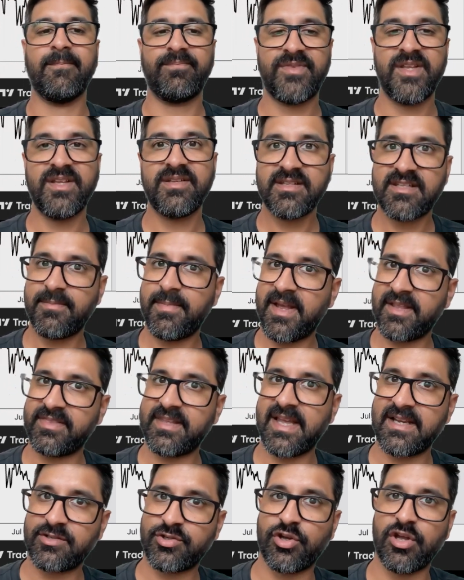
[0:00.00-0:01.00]
This is about
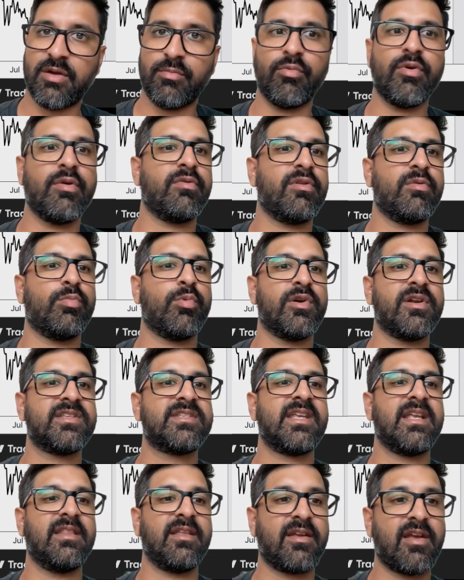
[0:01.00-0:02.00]
that time where we'd want to
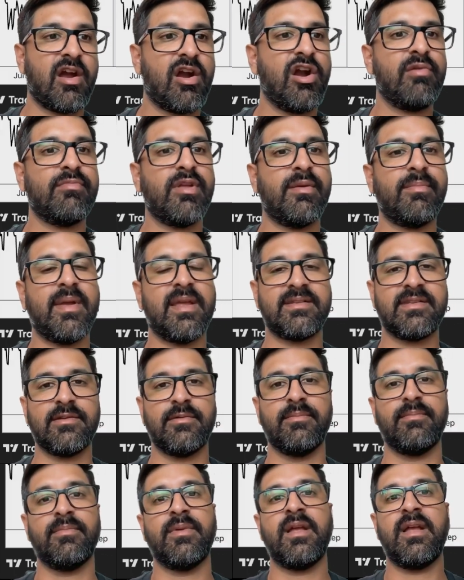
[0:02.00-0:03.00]
see the current
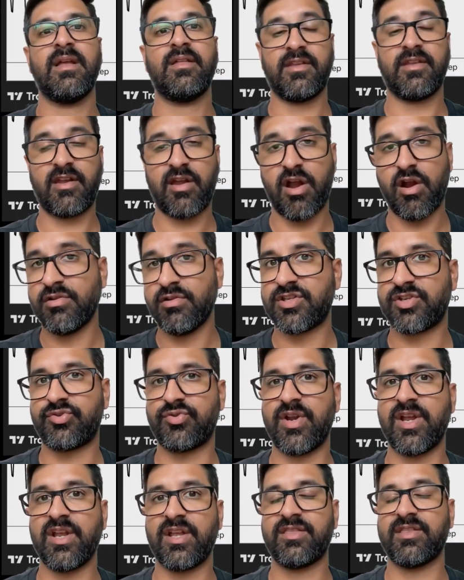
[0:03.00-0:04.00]
momentum, current
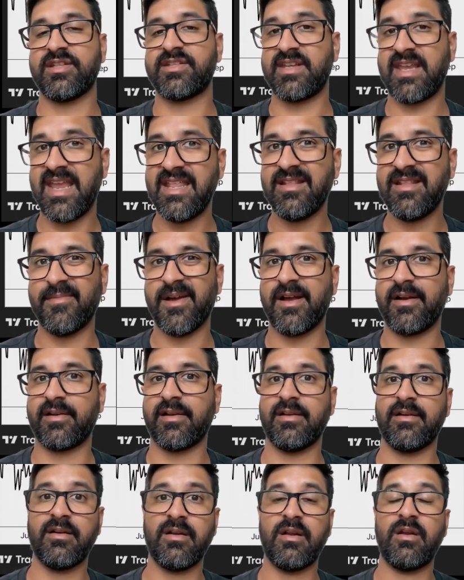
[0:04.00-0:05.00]
strength that's in the
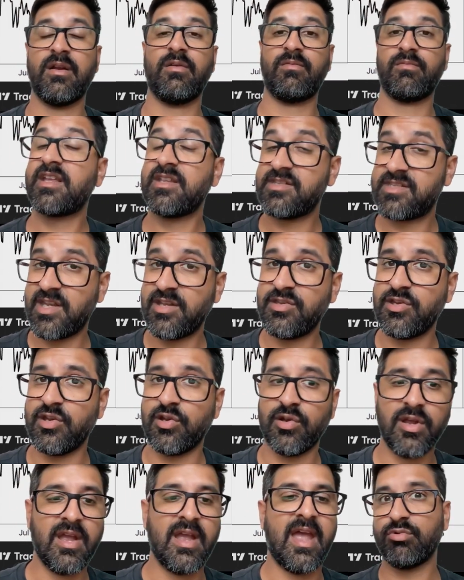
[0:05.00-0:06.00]
market continue.